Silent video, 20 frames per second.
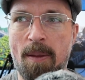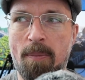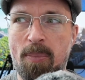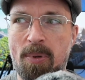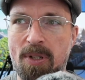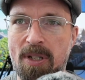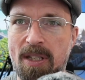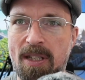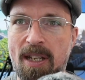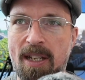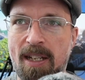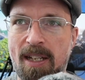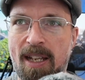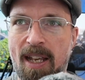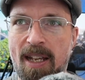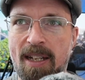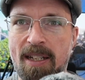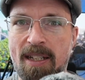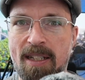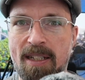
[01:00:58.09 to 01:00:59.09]
putting that
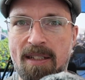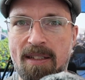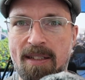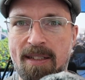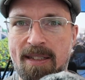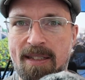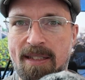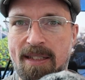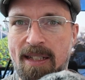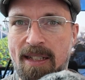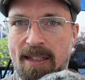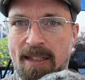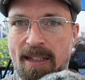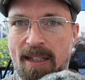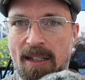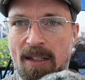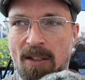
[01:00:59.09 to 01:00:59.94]
again in the ceiling